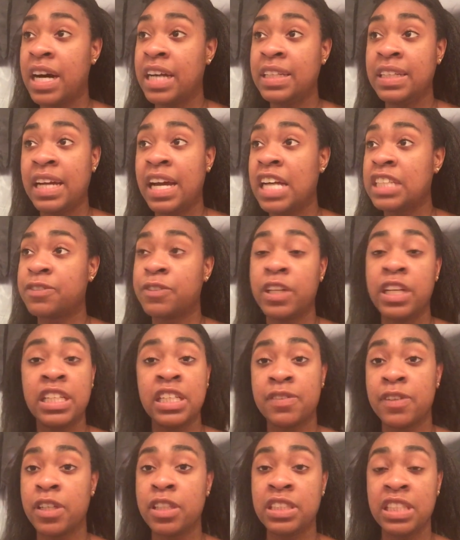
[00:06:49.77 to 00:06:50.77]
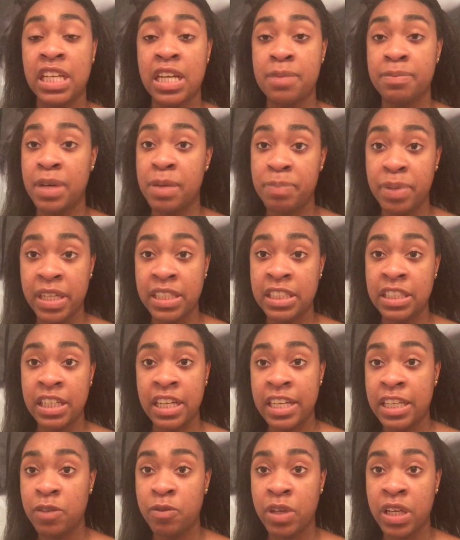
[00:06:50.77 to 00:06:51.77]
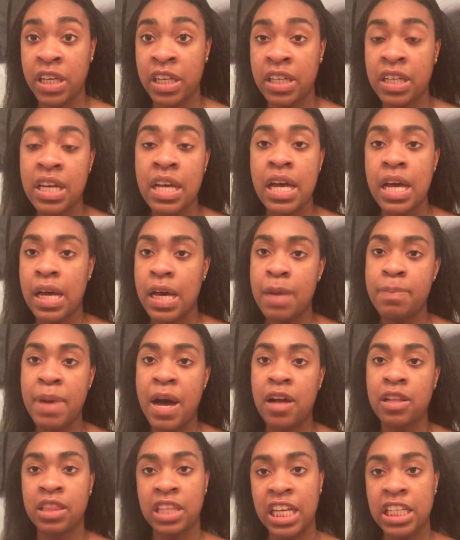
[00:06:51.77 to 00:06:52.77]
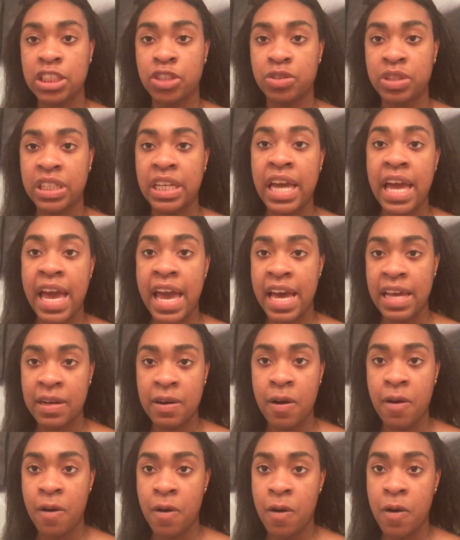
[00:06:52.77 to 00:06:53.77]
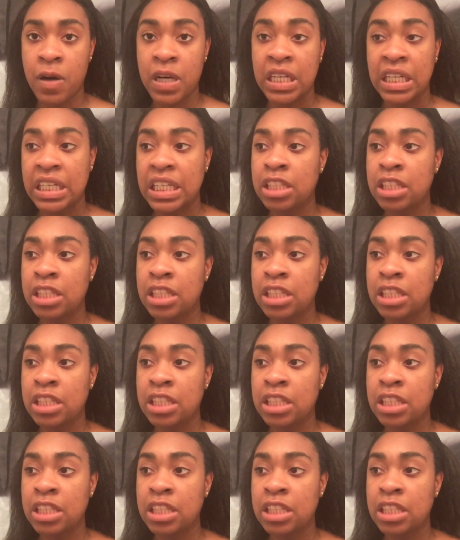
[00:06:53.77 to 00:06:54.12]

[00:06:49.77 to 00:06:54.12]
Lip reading: I didn't ask for any of her damn opinion anyway about lasering at all.